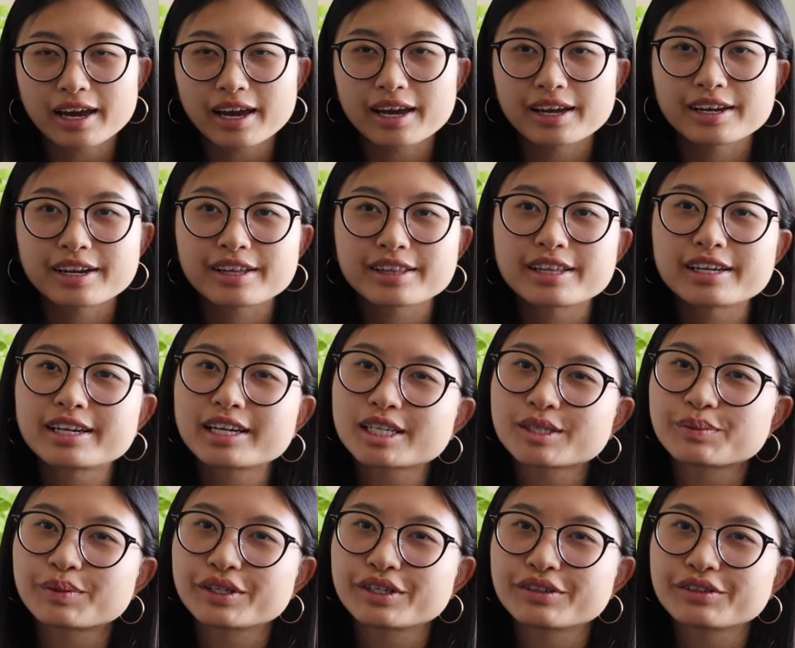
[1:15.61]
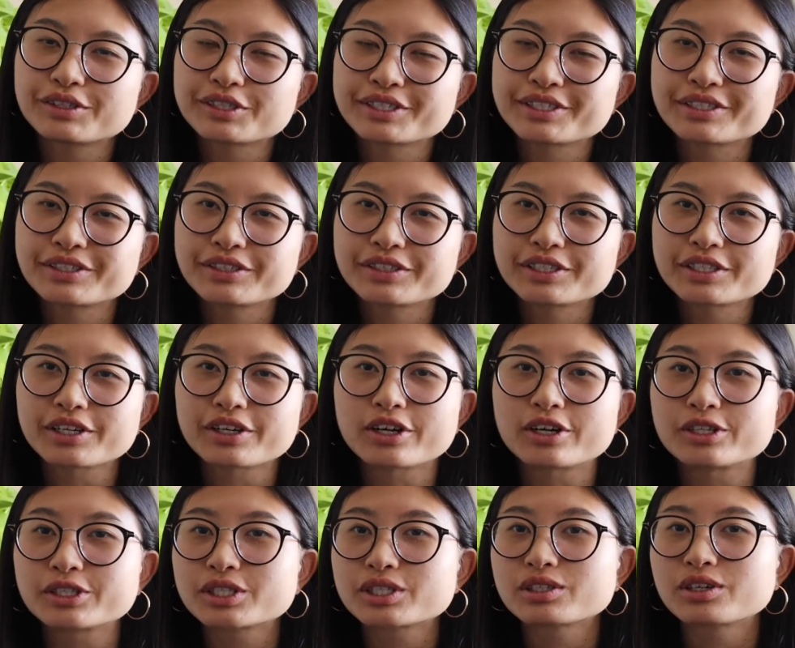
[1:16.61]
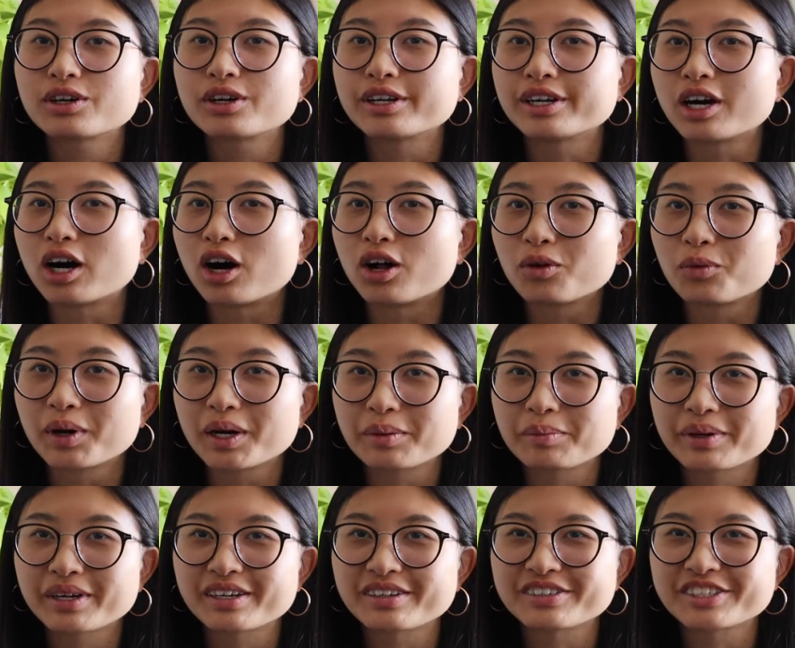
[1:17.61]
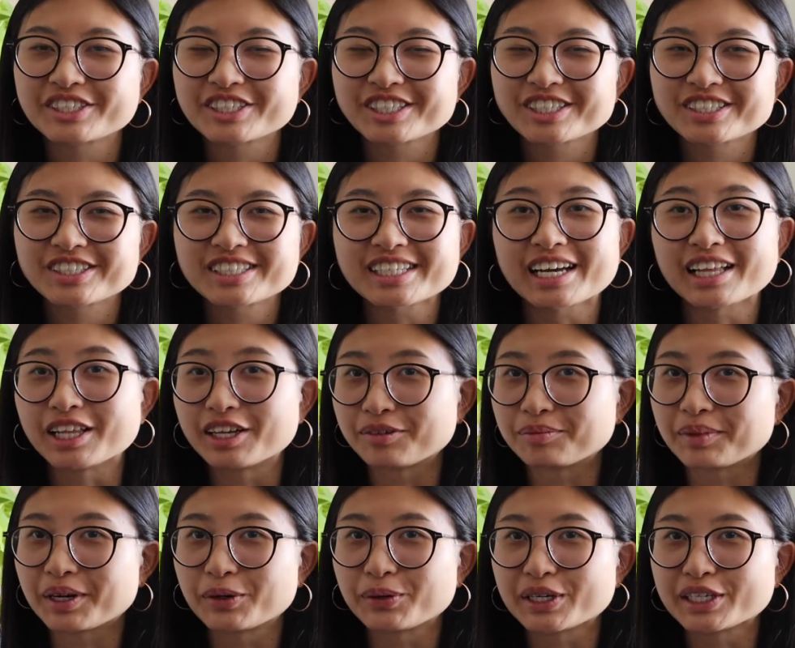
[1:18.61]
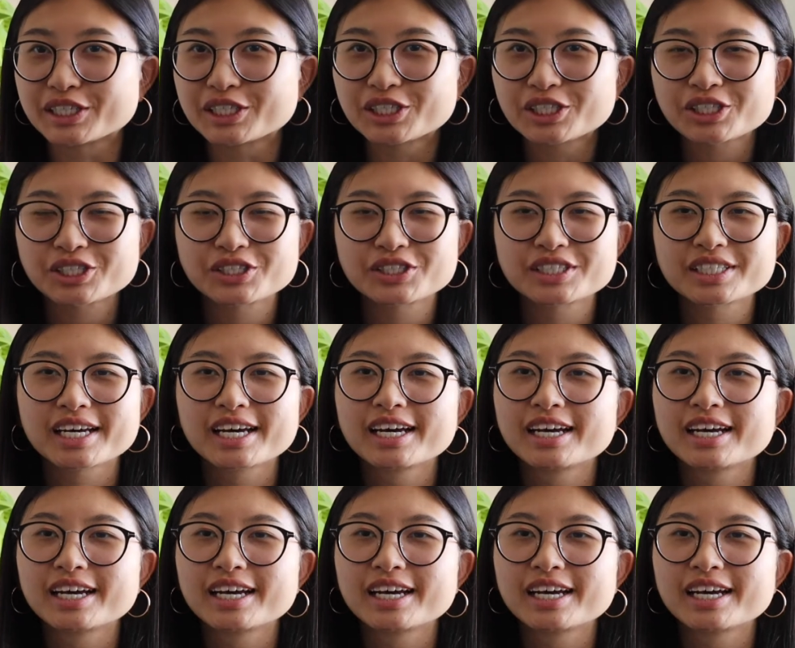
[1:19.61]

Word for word: And the next pair of shoes are also an all-white pair of shoes. I love my white shoes.